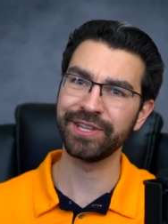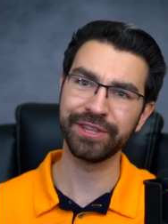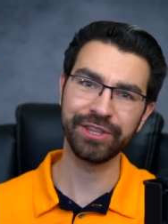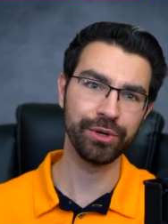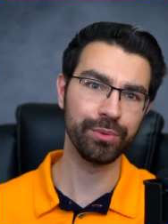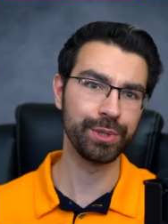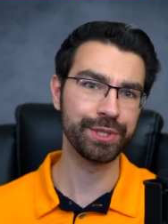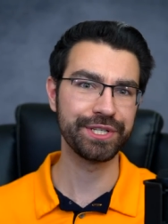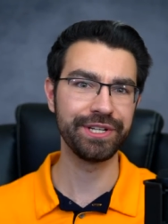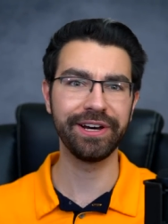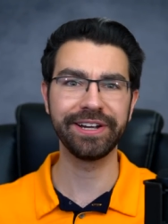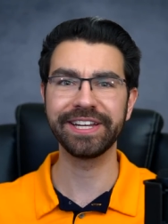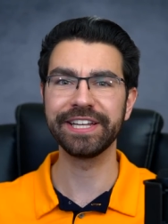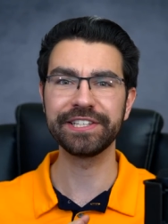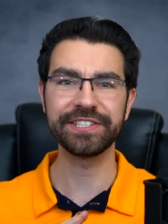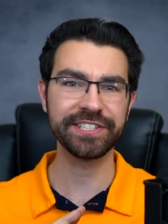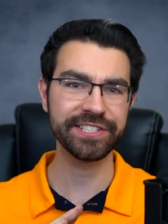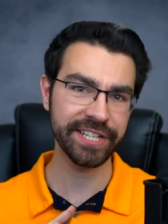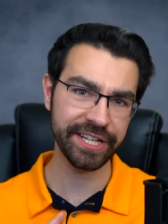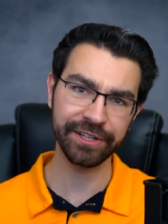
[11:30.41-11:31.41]
that there was not
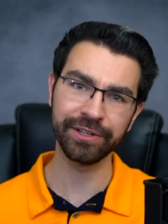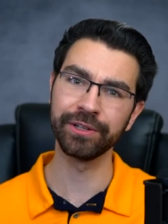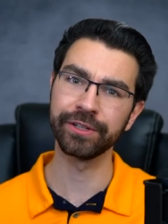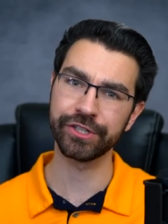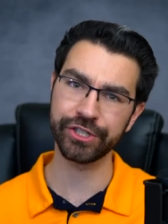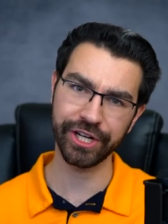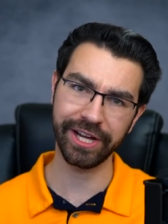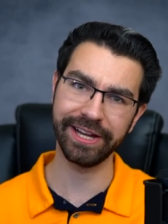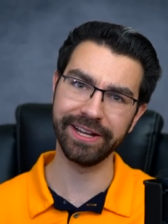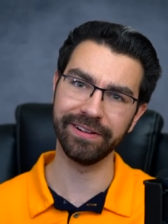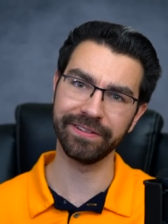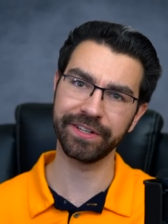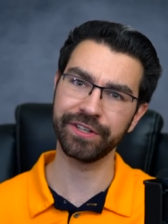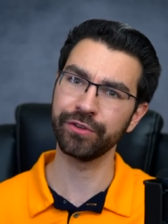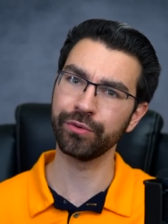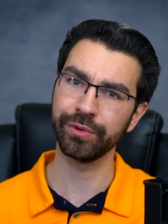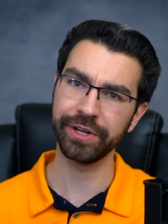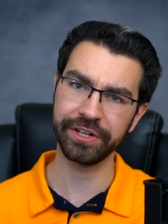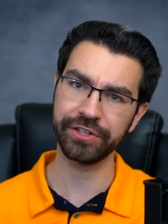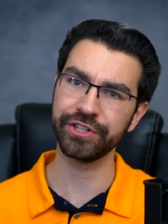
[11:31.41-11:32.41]
a single child
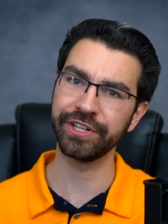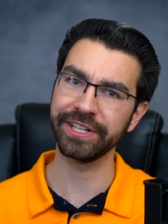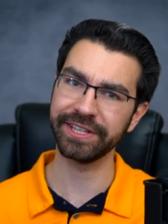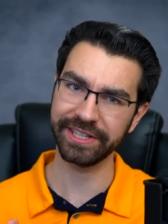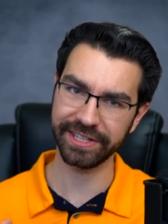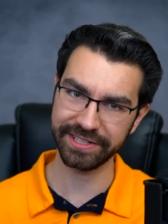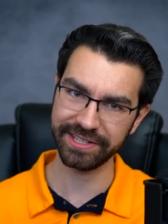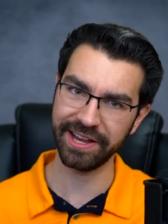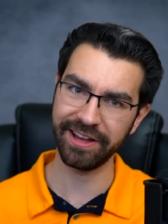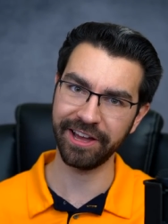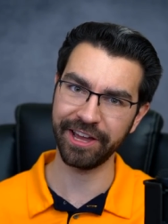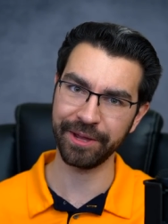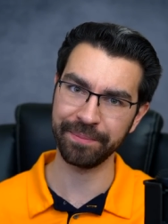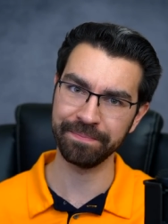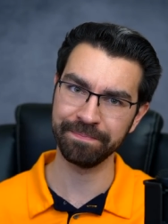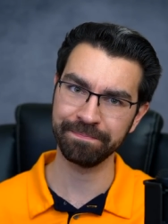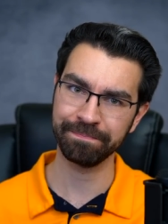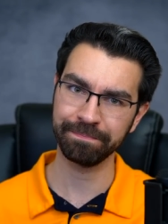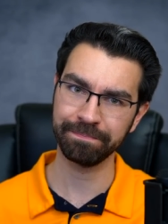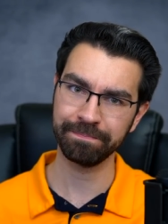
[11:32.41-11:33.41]
in the region at the
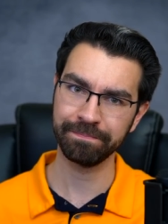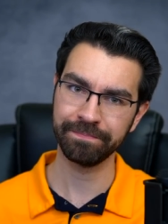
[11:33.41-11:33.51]
time.